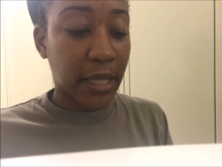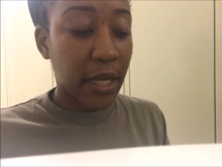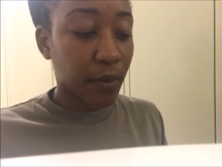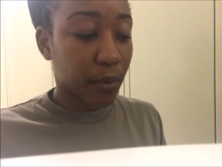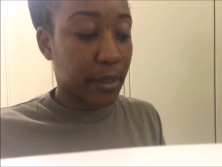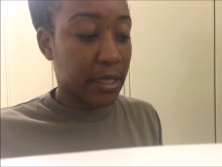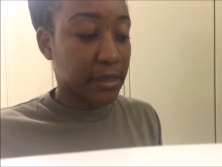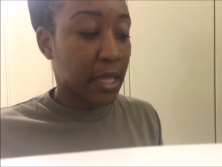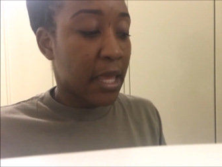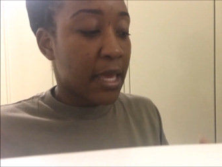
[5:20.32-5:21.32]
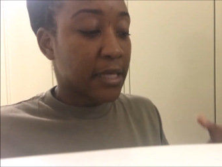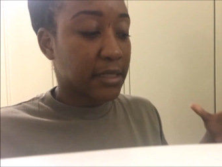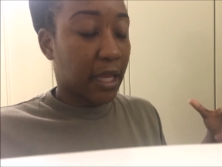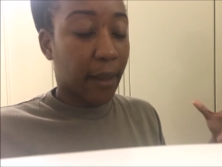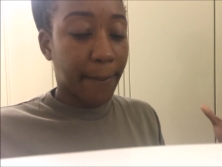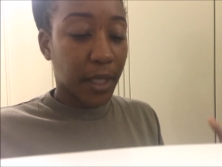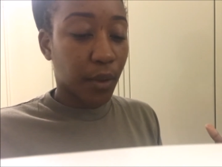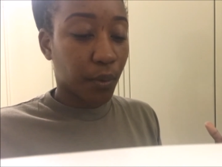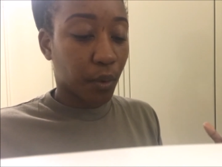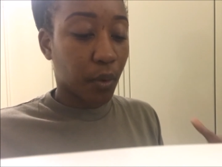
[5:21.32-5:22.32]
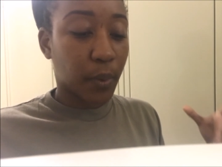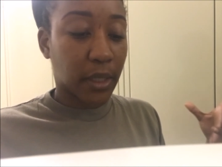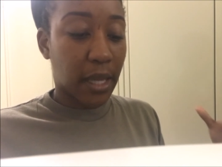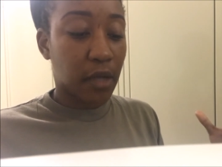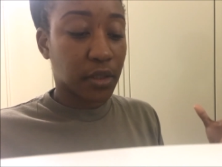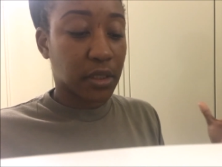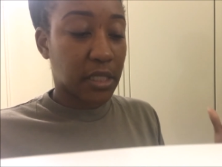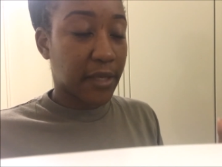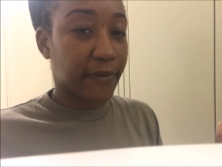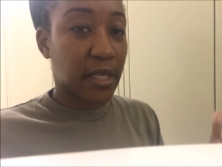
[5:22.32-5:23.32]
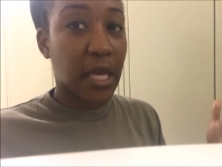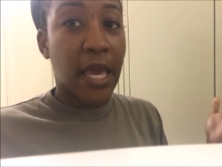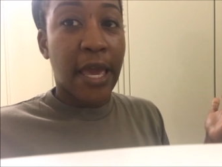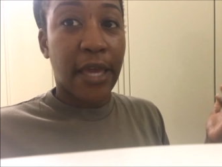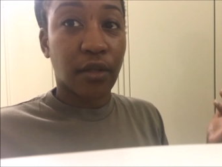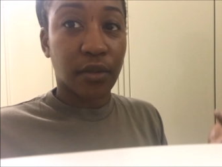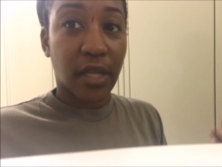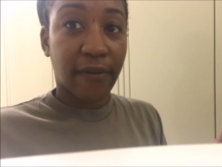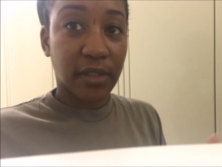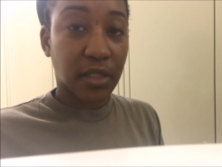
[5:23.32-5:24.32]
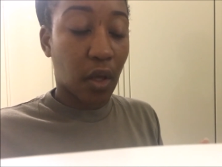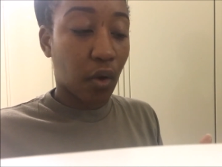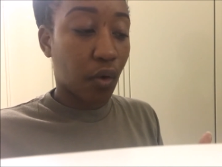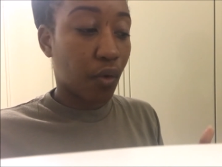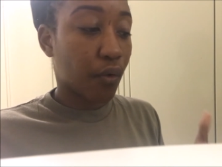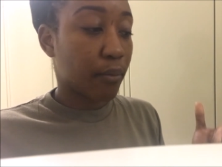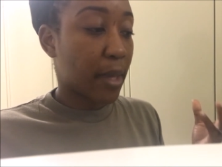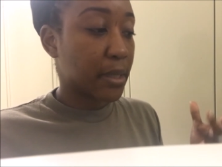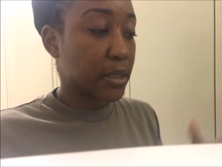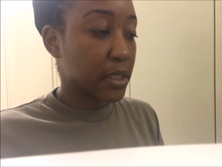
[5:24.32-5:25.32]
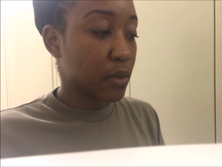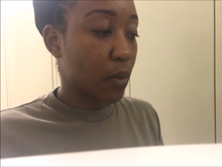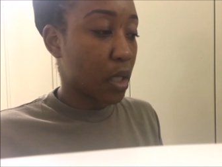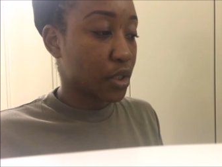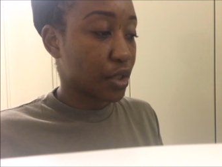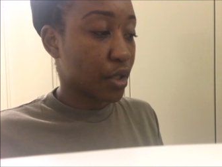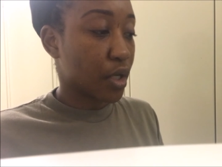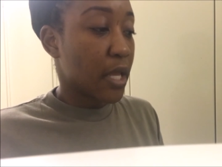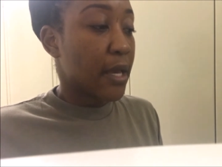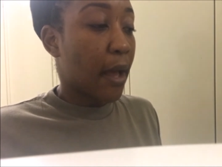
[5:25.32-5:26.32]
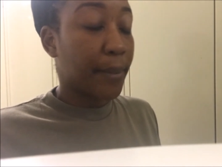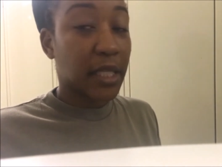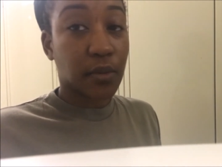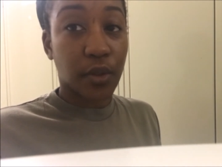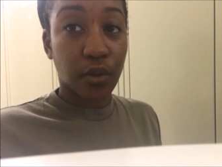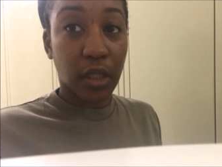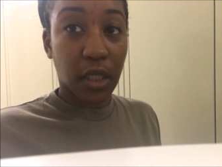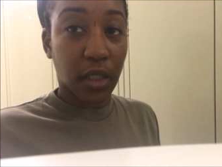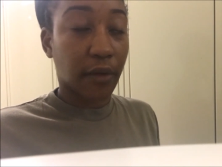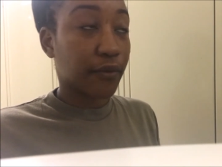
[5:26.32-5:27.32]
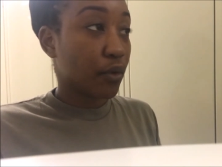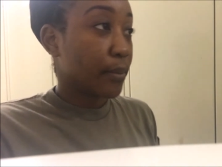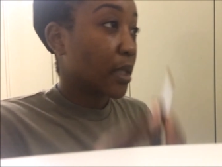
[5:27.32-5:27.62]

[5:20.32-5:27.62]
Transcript: day room is, it's like a big room with a couch, a TV. It usually have a stove, maybe a dishwasher, a place where you can cook your food,